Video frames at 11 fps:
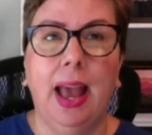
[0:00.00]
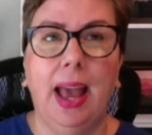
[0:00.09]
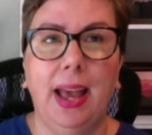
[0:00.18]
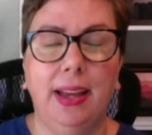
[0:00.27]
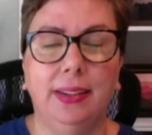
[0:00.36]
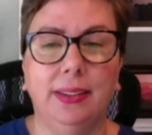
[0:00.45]

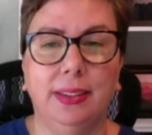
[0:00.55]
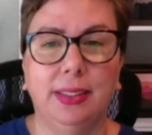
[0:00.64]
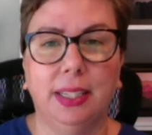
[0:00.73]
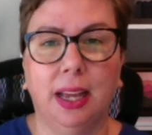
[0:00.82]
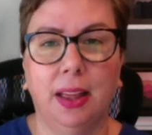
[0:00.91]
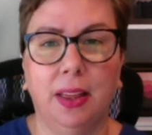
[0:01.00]
And
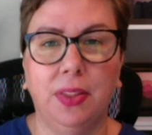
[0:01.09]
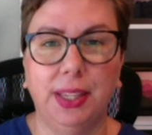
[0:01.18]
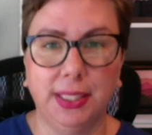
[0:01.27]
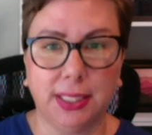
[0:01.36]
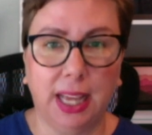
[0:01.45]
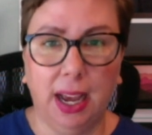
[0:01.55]

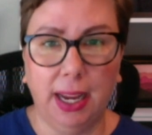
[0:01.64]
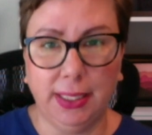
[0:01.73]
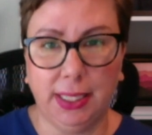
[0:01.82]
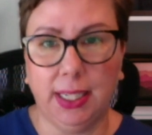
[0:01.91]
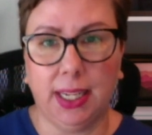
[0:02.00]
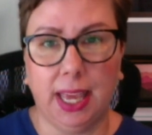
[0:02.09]
this
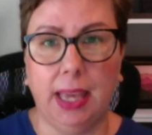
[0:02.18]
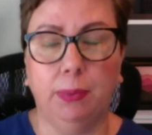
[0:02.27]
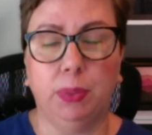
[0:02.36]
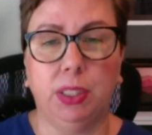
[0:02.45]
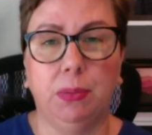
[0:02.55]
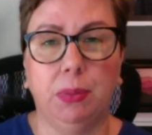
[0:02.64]
idea came
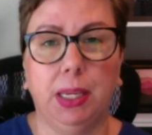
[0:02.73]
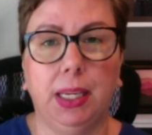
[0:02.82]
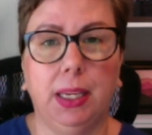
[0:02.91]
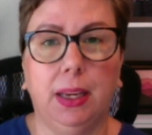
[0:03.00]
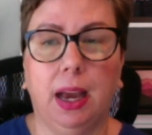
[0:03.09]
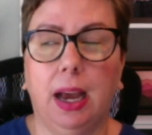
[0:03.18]
to
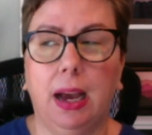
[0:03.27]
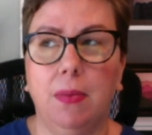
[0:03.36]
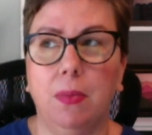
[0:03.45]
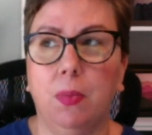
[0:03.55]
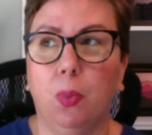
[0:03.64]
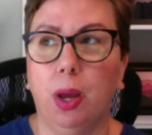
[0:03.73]
me
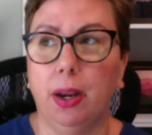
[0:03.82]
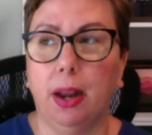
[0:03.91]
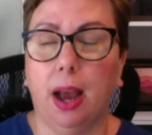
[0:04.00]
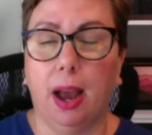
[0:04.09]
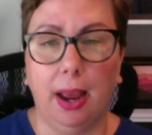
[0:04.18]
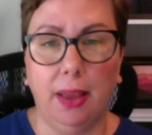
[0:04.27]
when
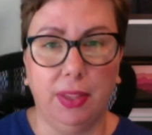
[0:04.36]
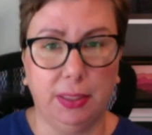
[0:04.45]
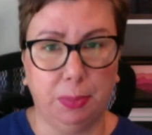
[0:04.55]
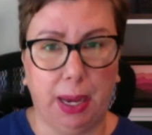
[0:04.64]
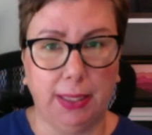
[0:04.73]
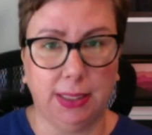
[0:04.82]
this
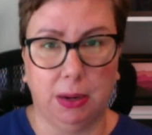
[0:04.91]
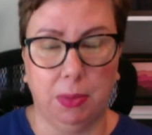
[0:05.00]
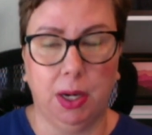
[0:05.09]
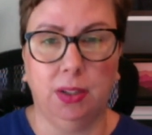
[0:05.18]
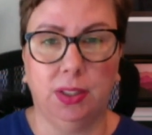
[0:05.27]
past summer.